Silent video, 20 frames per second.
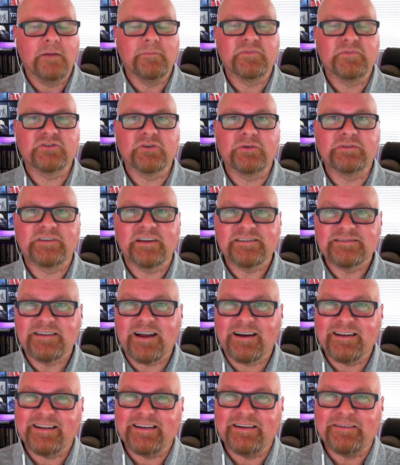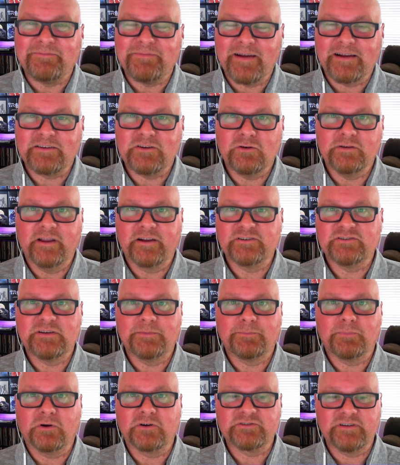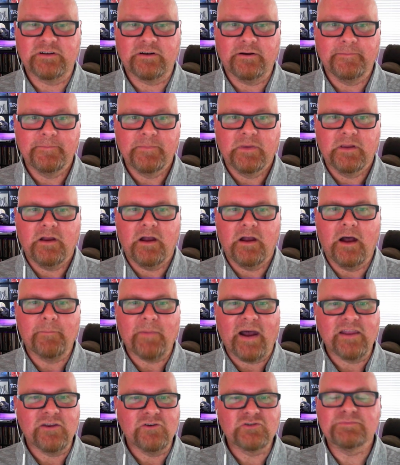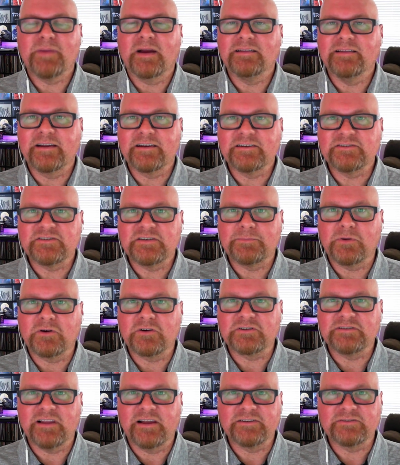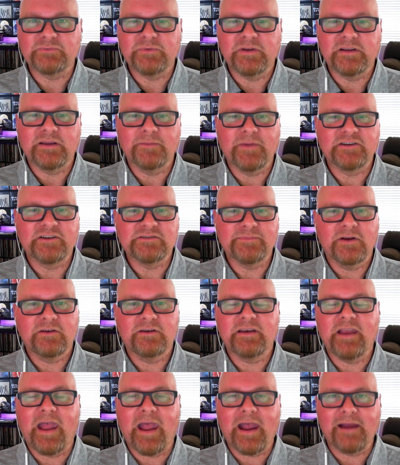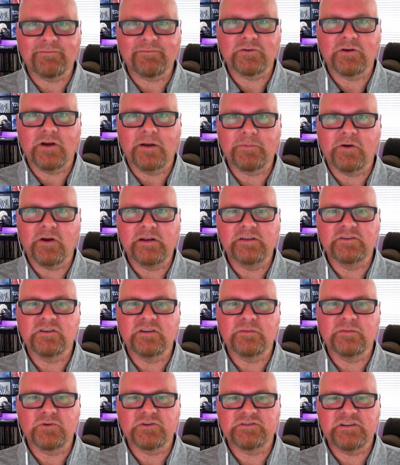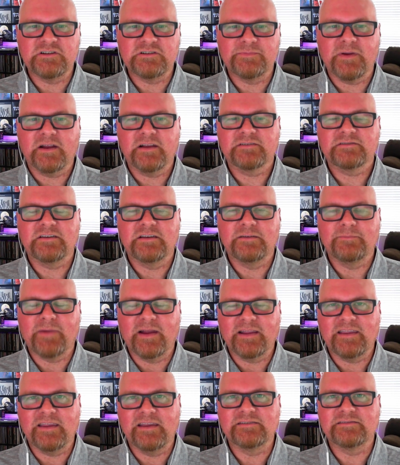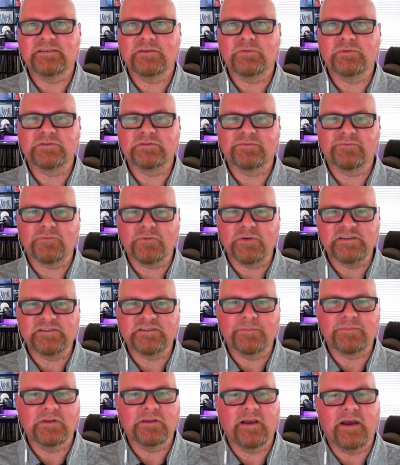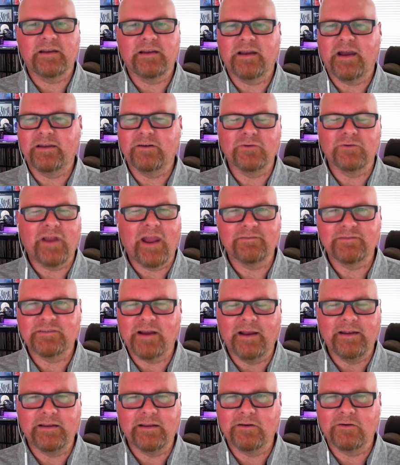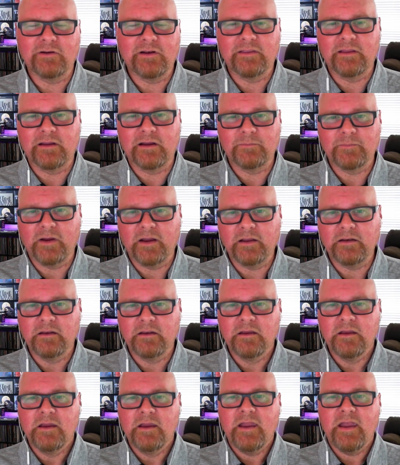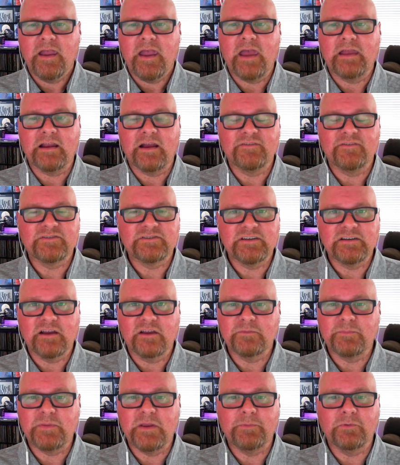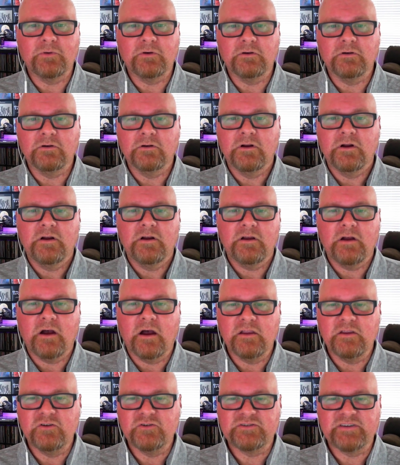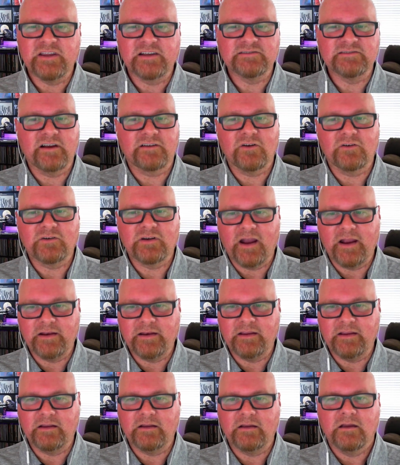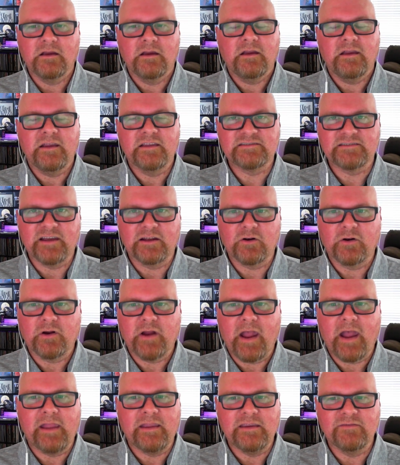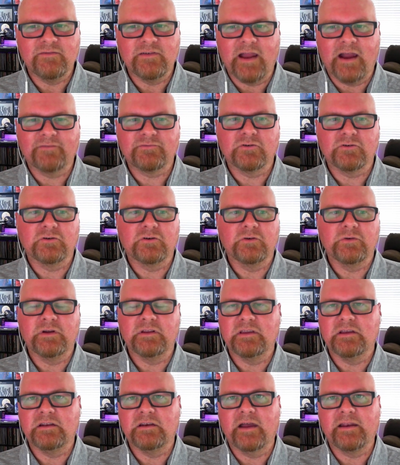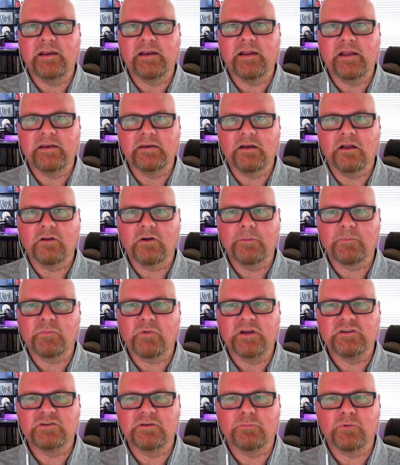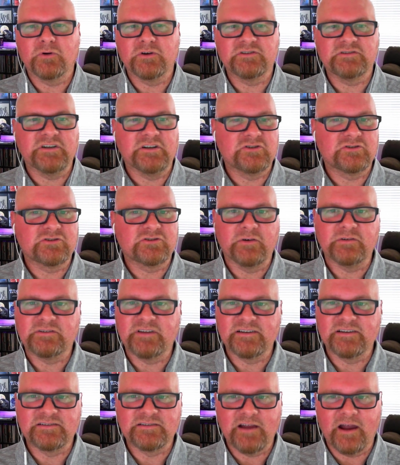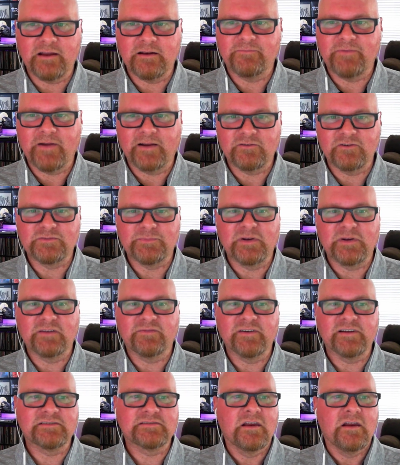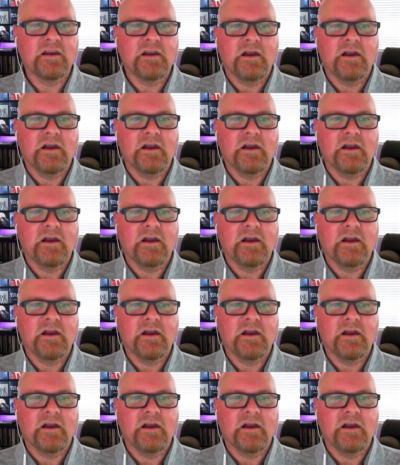So it does not affect your Legacy perks at all. I used my Legacy perks last week at Magic Mountain after upgrading to the Prestige Pass. In my case, it was free skip the line. I don't have dining or anything on mine. And I've seen other people use things like their dining, etc., even after doing the $99 upgrade to Prestige. So it does not affect those benefits.